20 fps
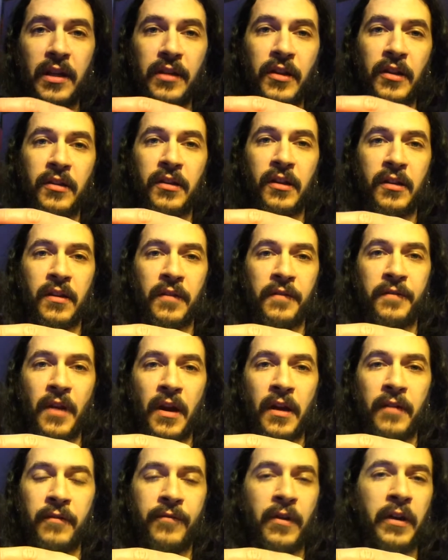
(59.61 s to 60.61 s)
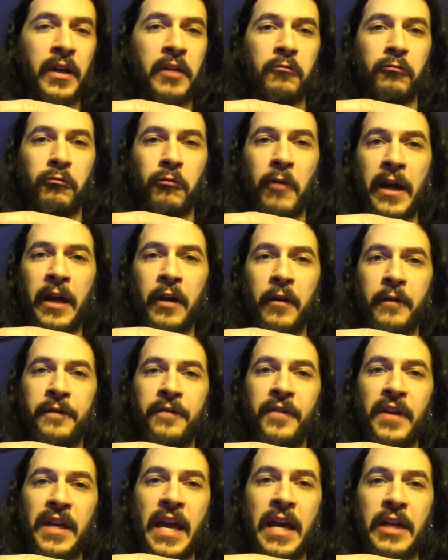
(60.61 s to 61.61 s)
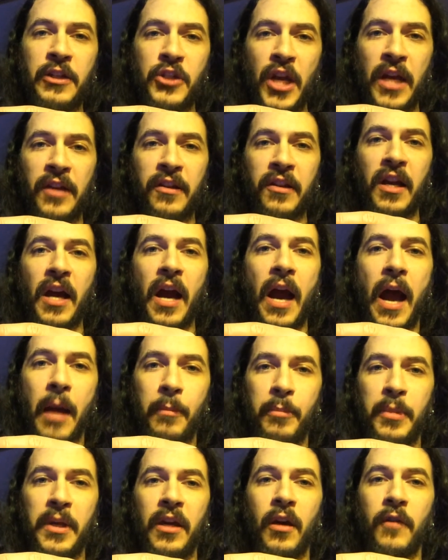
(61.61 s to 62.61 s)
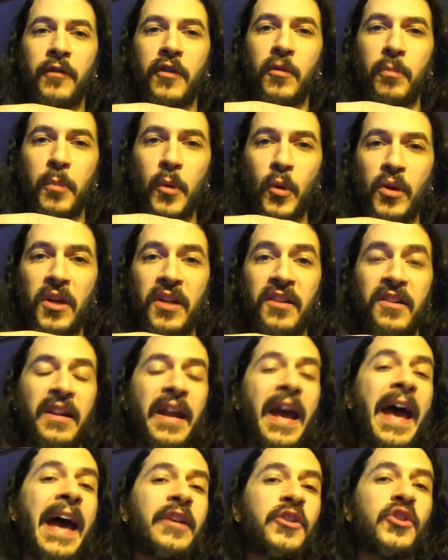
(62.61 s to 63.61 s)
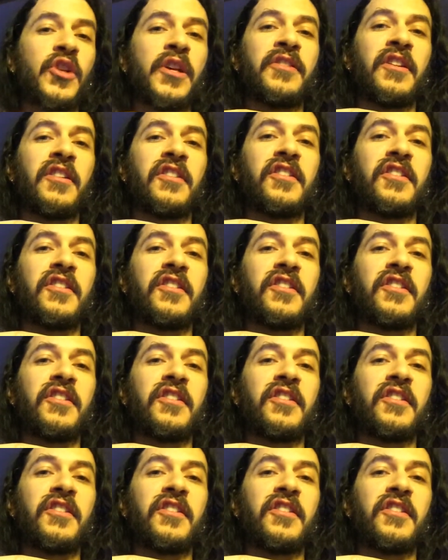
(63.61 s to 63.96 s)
This is a very rare VHS copy of Spookies, and actually the